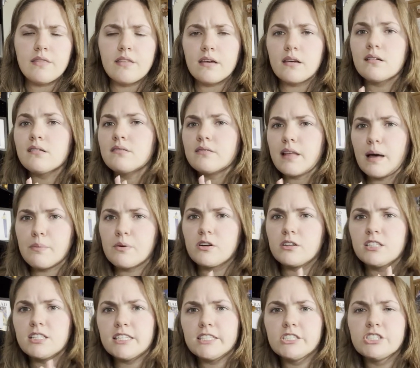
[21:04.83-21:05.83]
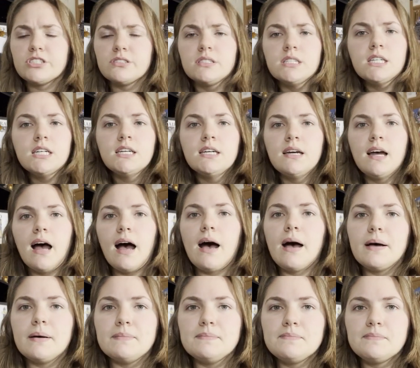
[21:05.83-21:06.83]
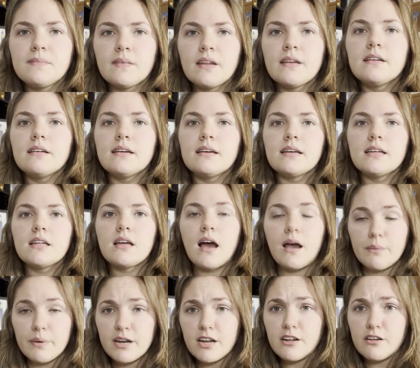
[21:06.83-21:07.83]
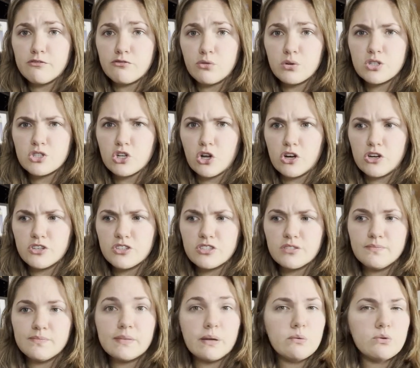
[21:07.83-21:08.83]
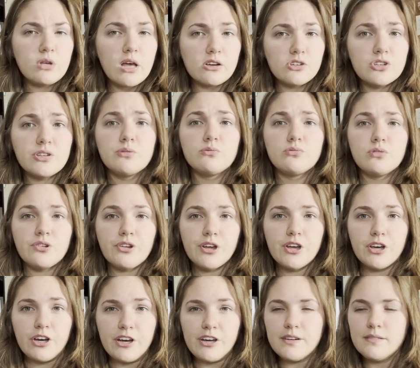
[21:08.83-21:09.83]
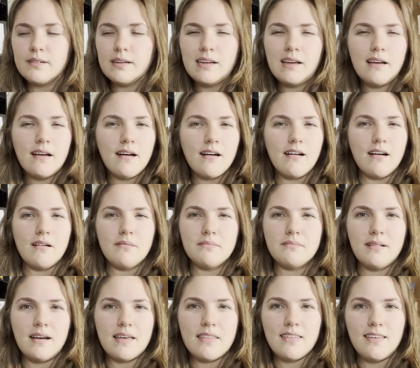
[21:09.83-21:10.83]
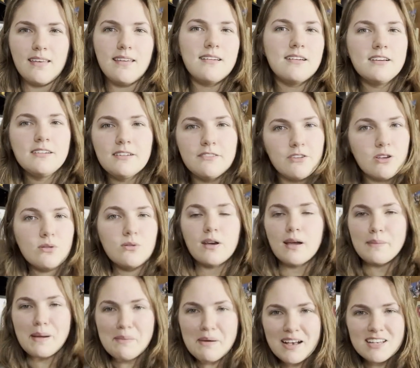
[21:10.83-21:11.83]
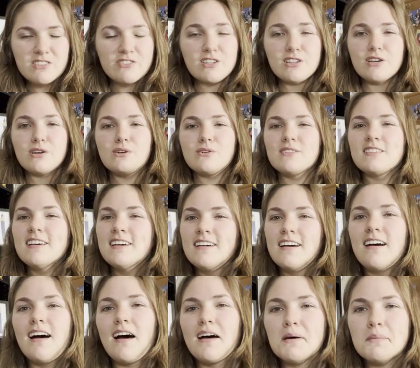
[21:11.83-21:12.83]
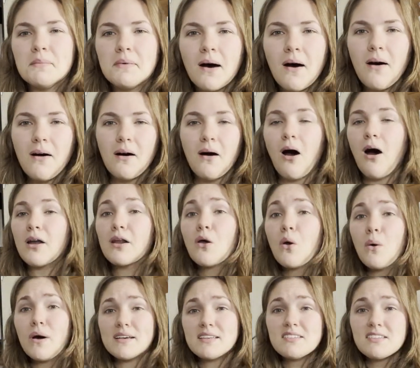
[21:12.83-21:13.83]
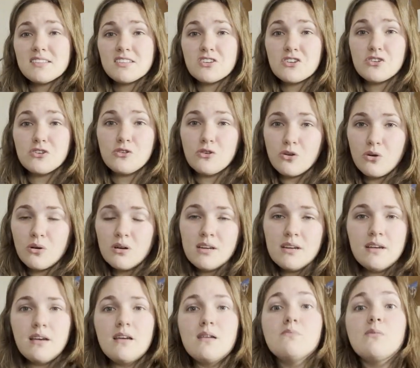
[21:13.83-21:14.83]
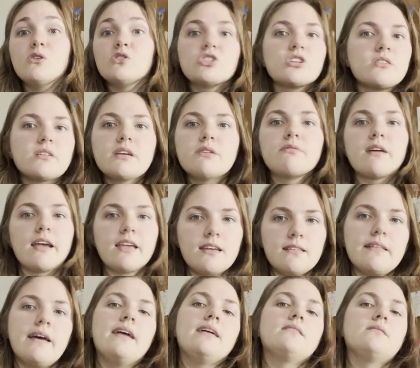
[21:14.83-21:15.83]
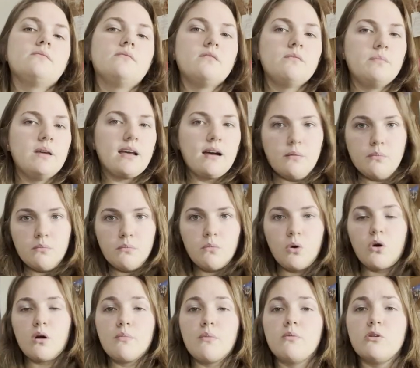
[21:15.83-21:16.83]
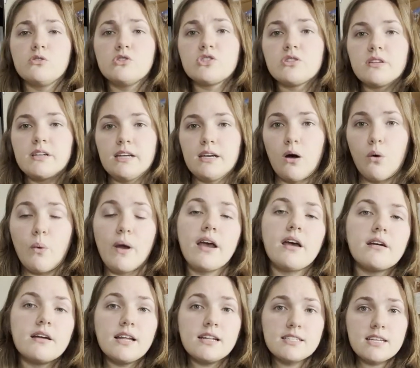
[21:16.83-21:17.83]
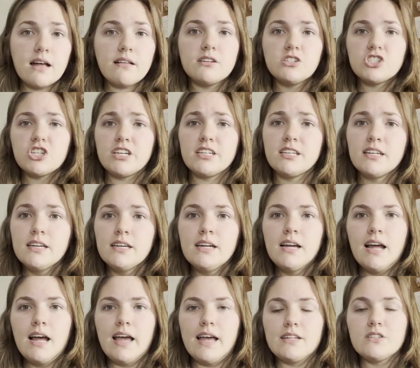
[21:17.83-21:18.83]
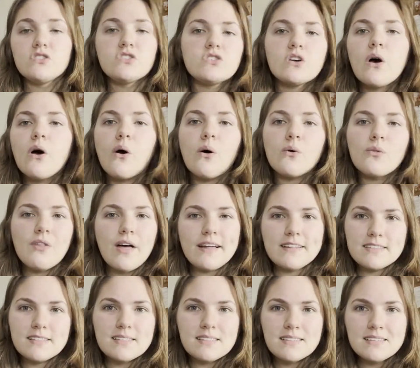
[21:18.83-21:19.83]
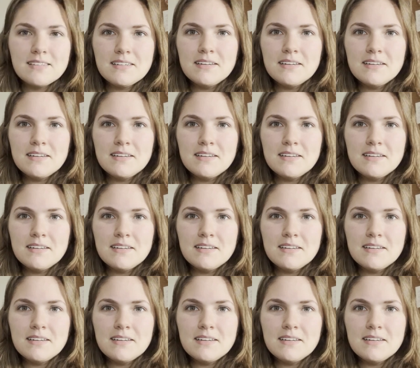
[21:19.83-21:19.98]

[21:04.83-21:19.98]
I think, that pronunciation. I rated it 4 stars. It was actually really good. I think if you look at my past videos, I'm on a quest to emotionally regulate and become more emotionally aware and intelligent, and so that's